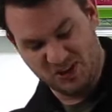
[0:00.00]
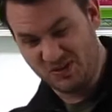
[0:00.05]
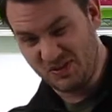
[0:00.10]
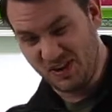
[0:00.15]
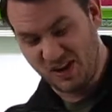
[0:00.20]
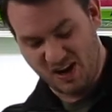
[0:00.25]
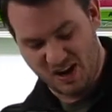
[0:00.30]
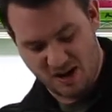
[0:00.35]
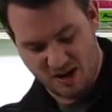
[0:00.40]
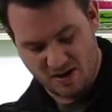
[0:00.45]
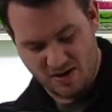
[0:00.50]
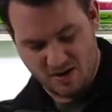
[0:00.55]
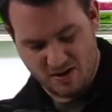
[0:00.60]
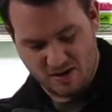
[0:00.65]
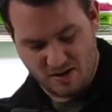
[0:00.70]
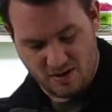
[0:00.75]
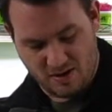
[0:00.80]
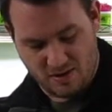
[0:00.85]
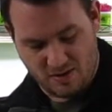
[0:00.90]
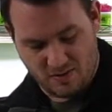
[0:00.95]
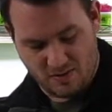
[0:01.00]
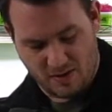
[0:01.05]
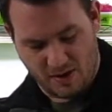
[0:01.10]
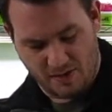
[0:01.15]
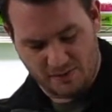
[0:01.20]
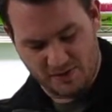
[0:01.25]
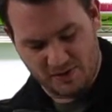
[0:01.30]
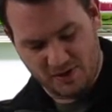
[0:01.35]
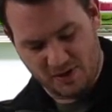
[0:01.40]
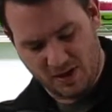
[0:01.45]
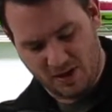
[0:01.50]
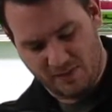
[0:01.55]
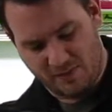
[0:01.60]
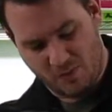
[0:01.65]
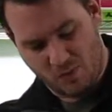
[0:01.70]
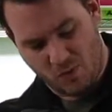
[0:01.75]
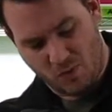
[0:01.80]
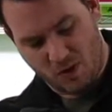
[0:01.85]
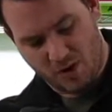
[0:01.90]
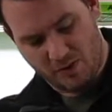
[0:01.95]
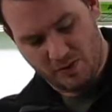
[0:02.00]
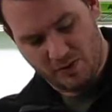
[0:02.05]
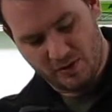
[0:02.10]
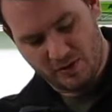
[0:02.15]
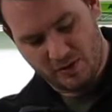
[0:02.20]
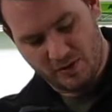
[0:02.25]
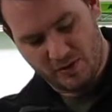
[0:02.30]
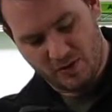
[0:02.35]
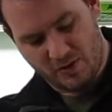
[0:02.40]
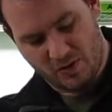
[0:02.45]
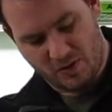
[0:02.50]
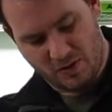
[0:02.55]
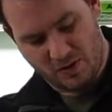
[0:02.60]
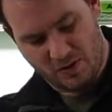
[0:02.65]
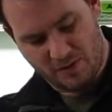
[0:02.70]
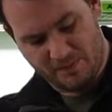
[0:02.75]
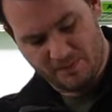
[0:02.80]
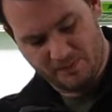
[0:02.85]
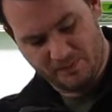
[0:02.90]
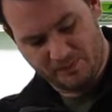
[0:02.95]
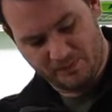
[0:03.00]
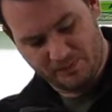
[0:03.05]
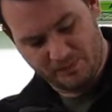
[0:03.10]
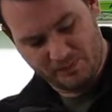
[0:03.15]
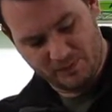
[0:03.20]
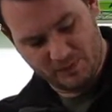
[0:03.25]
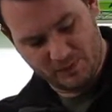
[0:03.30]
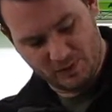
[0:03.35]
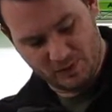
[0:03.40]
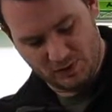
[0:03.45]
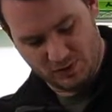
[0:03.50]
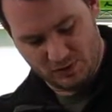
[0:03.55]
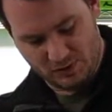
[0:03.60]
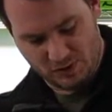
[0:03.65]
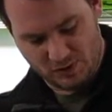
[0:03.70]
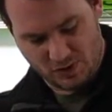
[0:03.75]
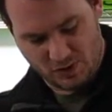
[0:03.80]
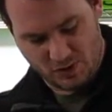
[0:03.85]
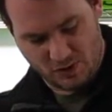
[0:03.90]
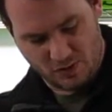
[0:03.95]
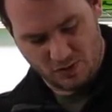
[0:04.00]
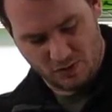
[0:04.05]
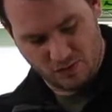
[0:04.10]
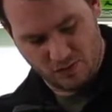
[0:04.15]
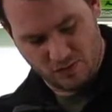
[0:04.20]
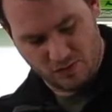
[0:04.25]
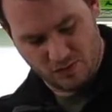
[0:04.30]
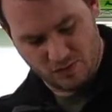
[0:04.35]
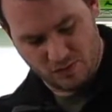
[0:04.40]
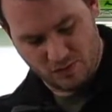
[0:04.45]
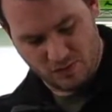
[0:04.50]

dry. We obviously haven't watered it at all. So